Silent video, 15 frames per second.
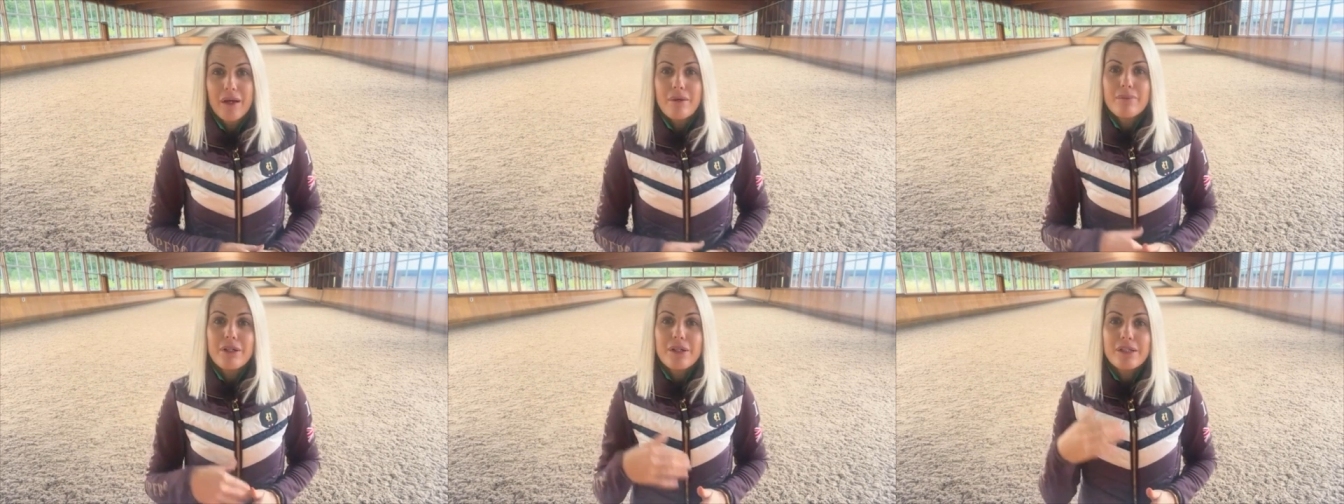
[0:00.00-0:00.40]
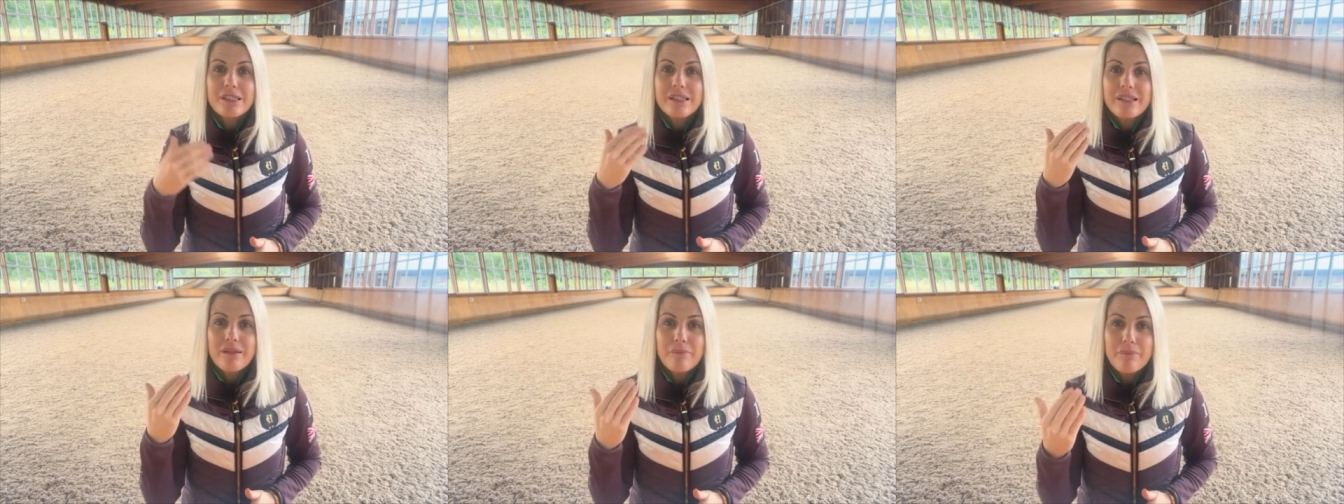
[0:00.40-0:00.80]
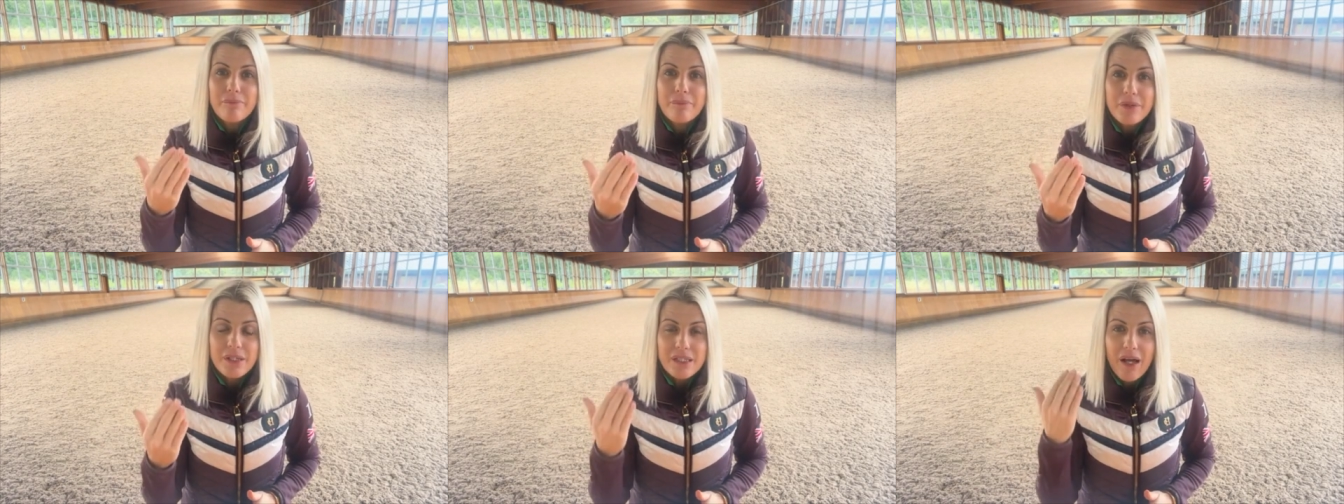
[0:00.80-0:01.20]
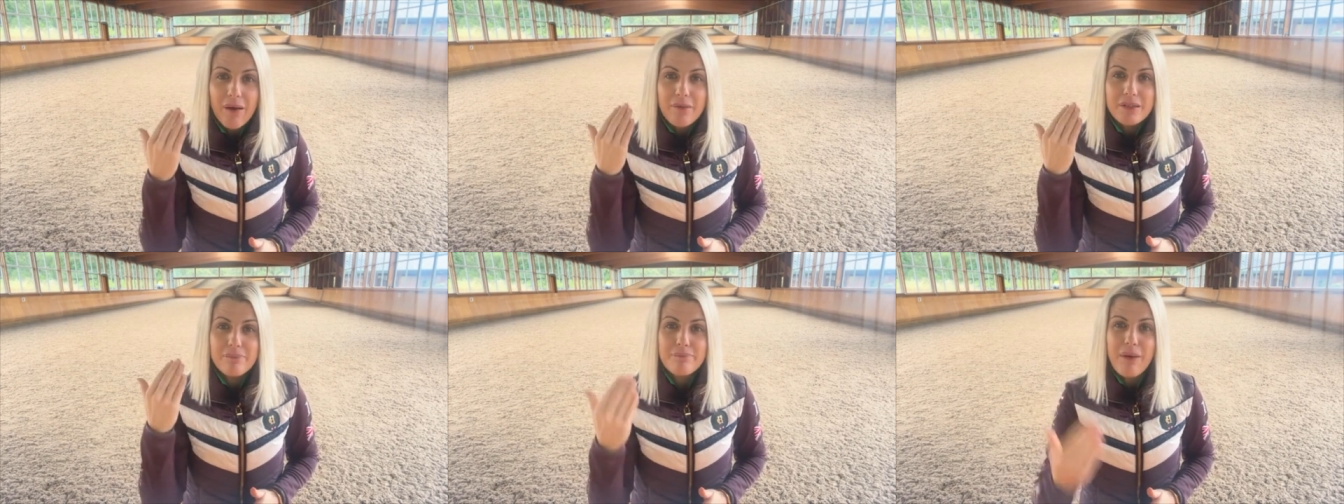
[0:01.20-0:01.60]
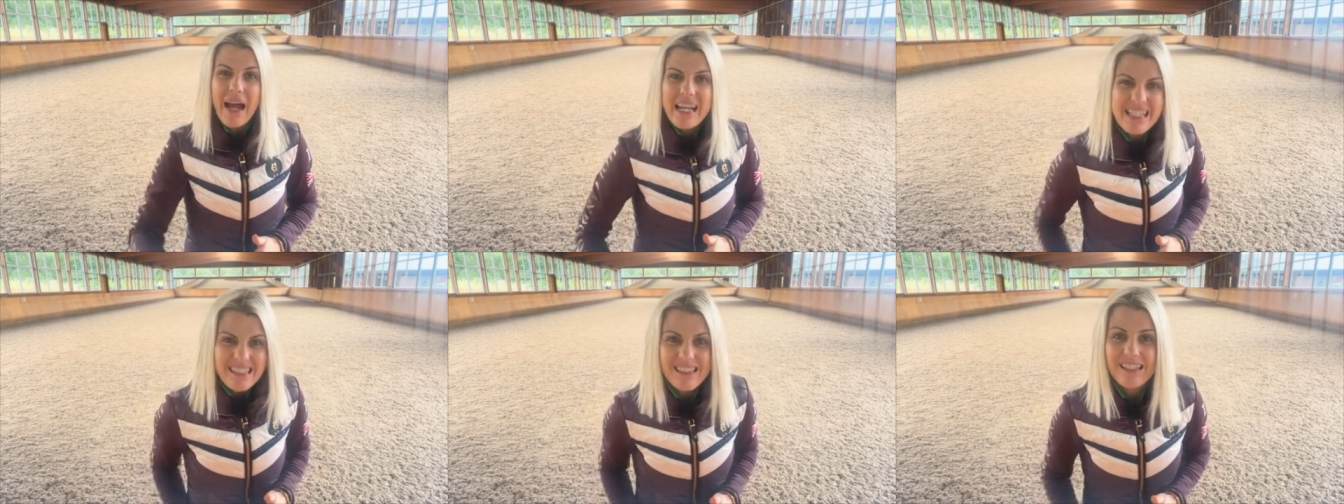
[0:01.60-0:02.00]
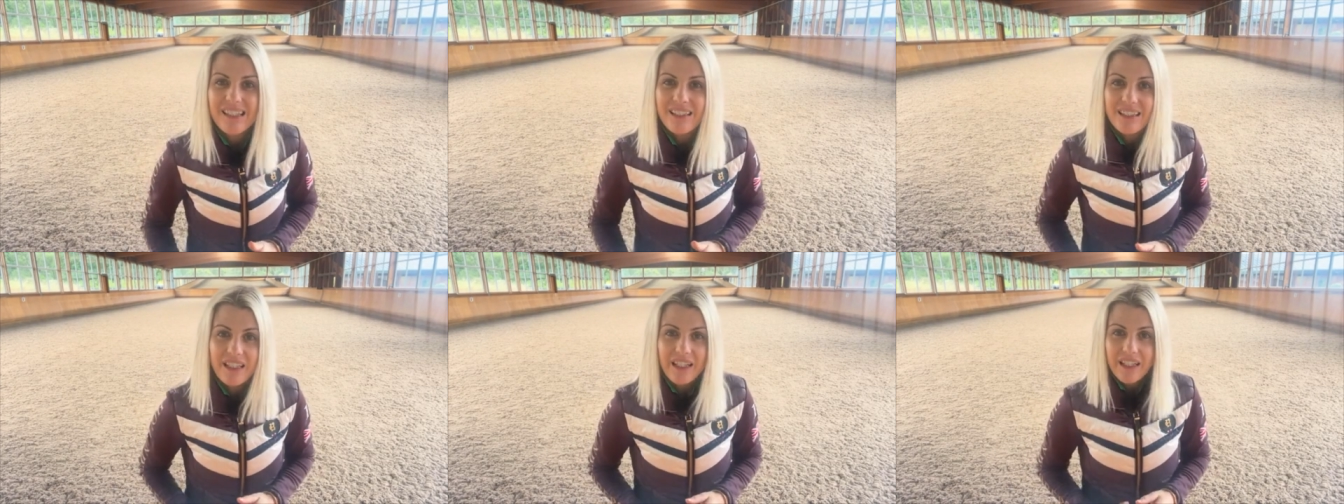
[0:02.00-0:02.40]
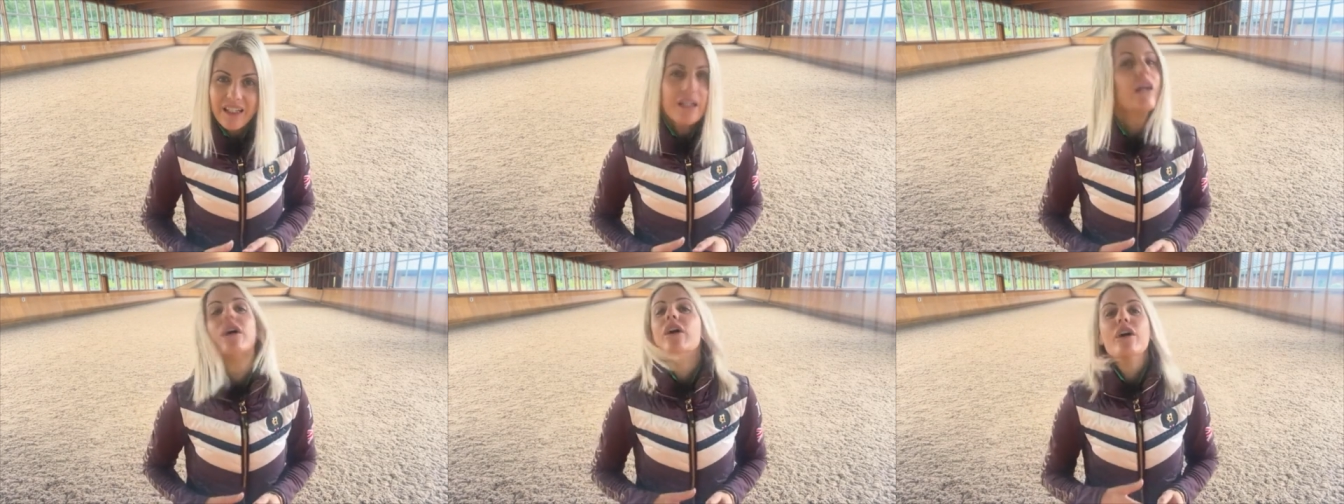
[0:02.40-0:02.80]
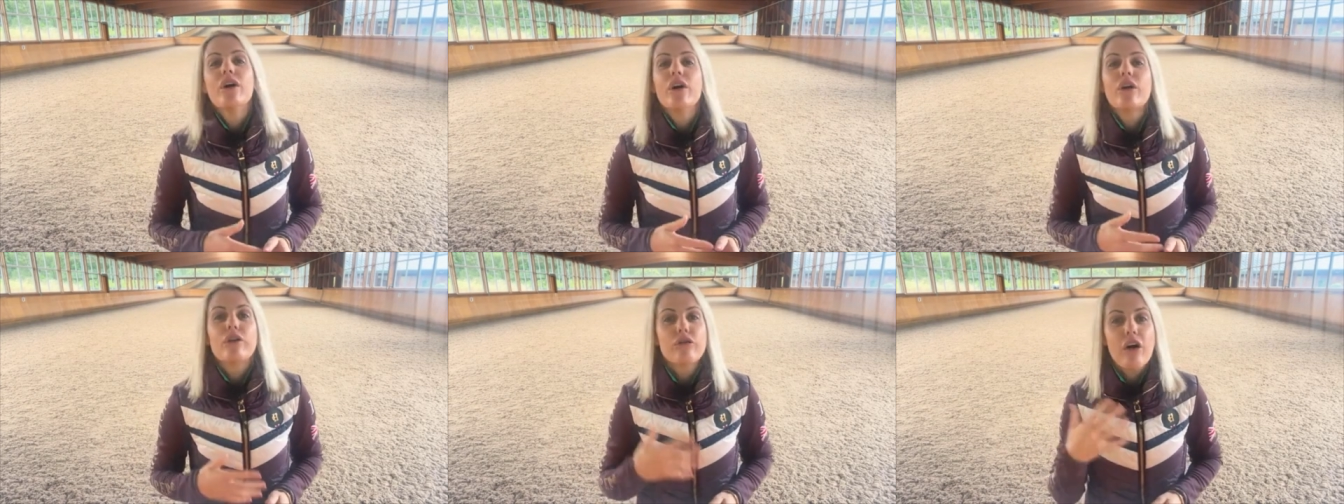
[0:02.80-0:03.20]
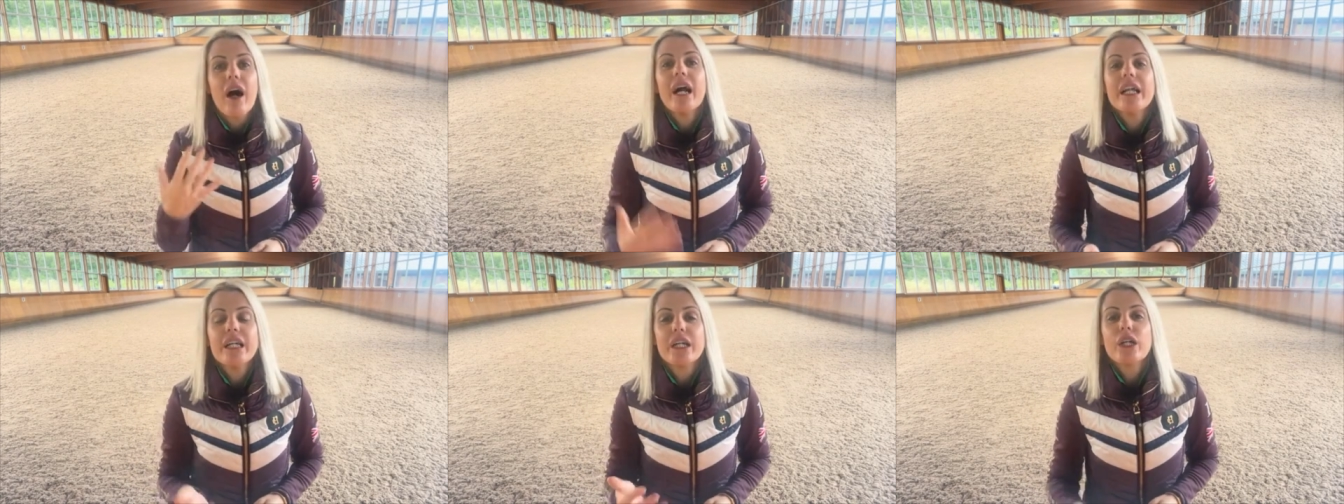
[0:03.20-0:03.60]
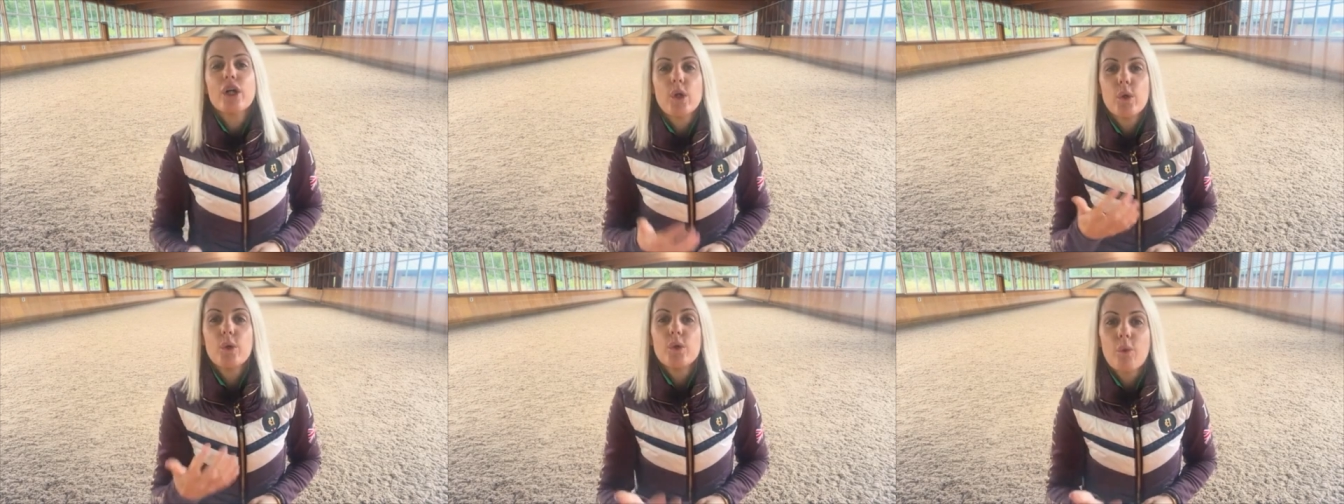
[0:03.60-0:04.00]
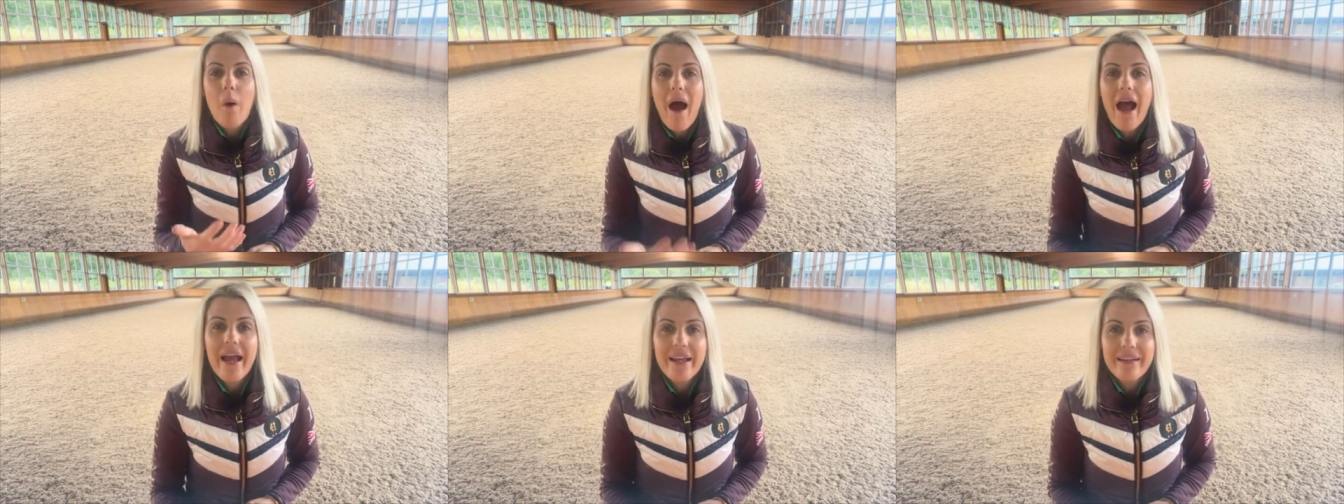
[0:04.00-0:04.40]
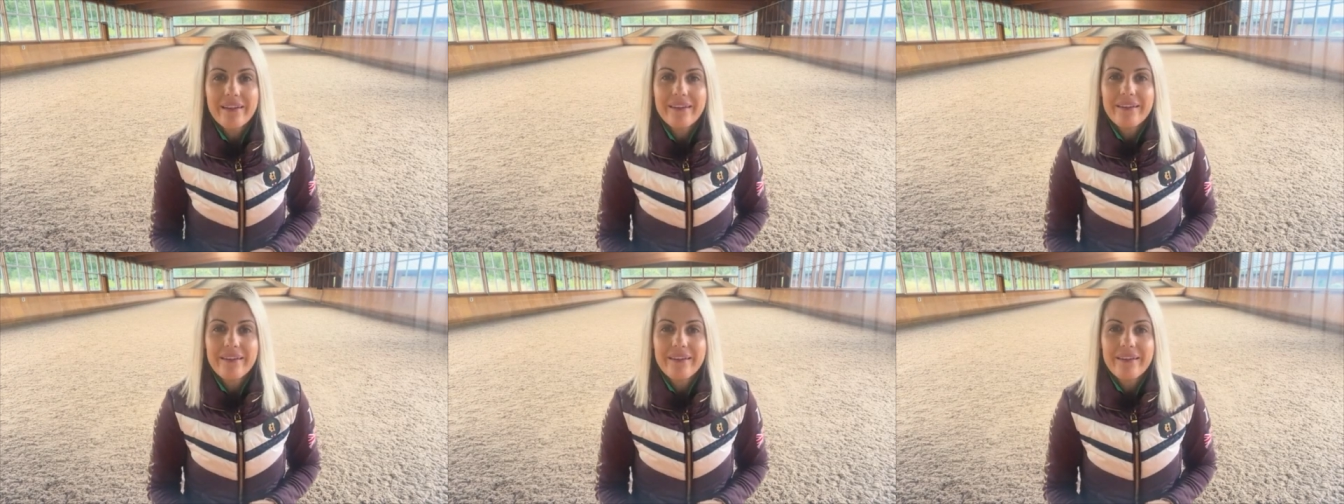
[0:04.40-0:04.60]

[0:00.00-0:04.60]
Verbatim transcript: because I was basically riding in a good way.